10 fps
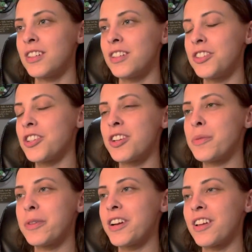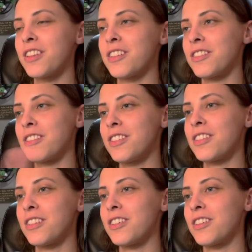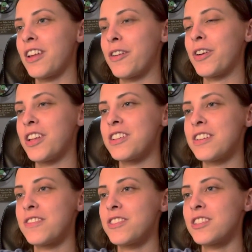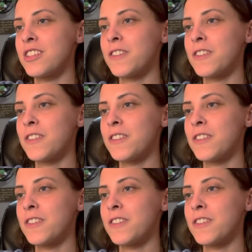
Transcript: Is she gonna bring the her like relatives?